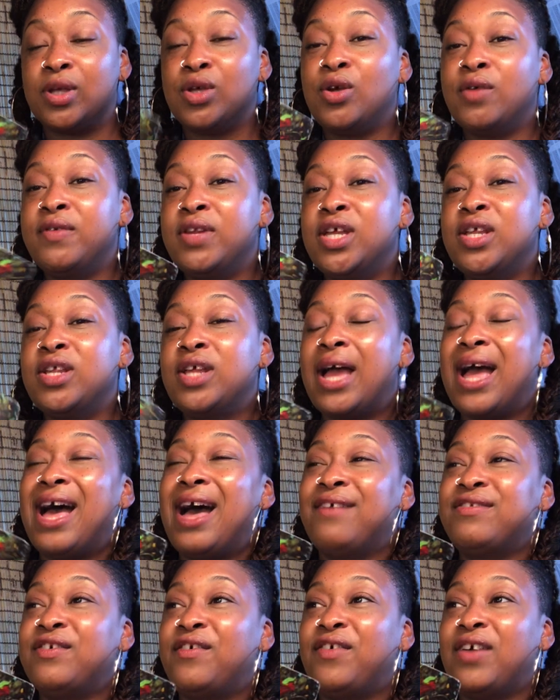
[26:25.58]
You already
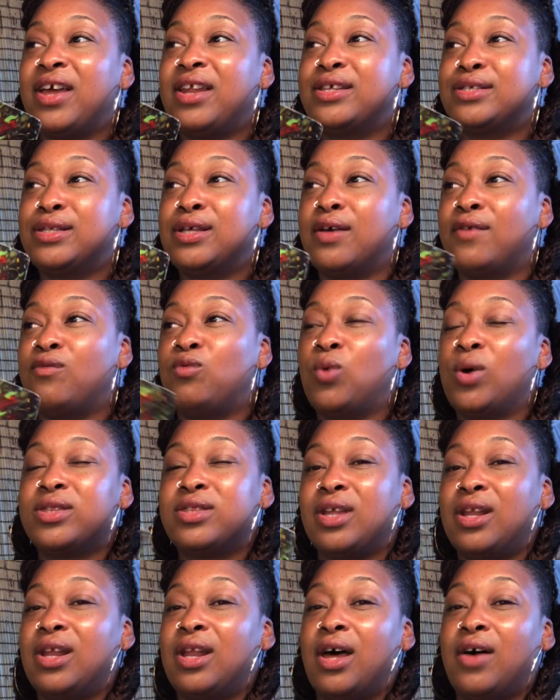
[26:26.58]
have the fantasy of
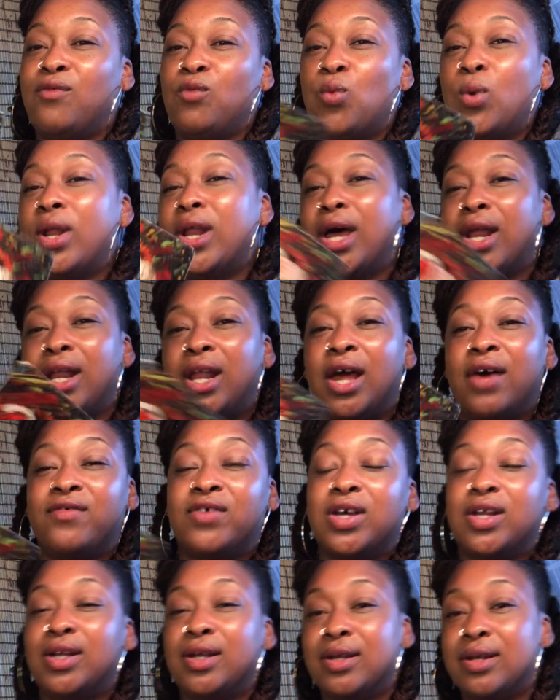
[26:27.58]
what the love what a
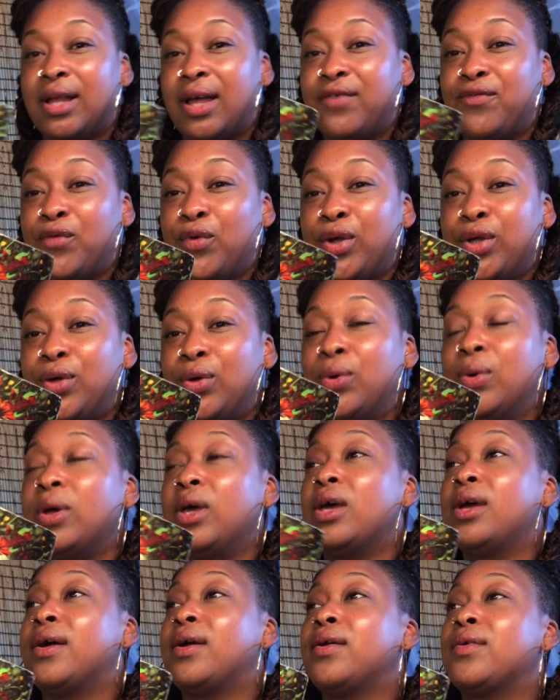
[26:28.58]
love could look like for you.
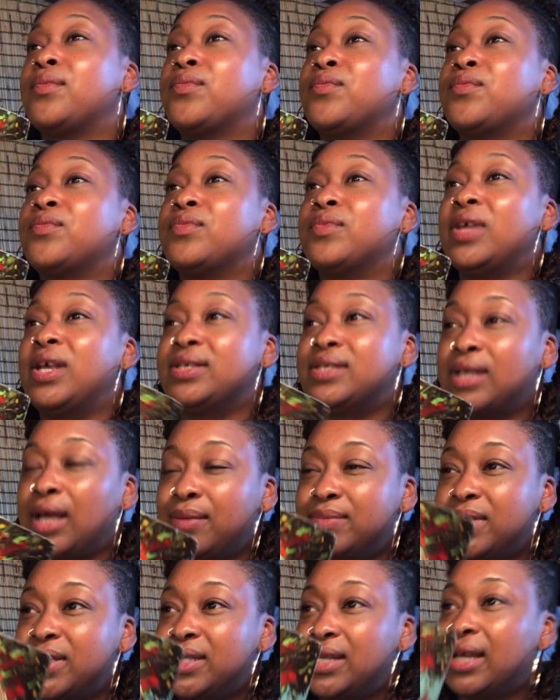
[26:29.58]
It's
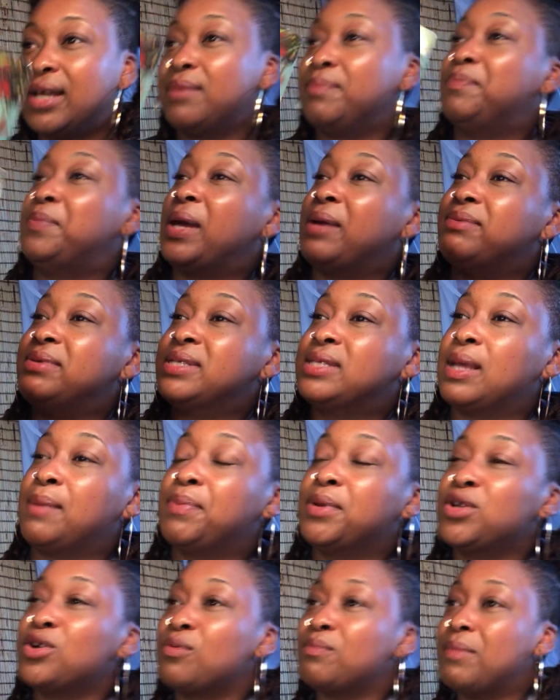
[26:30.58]
time to take a baby
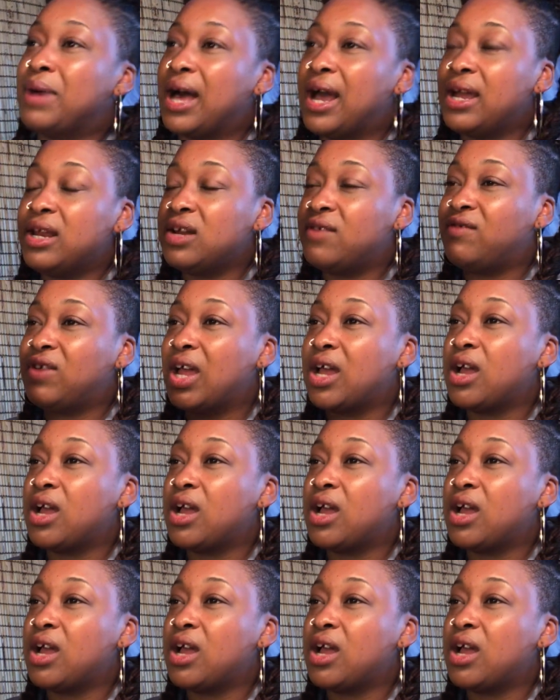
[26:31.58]
step in your mind of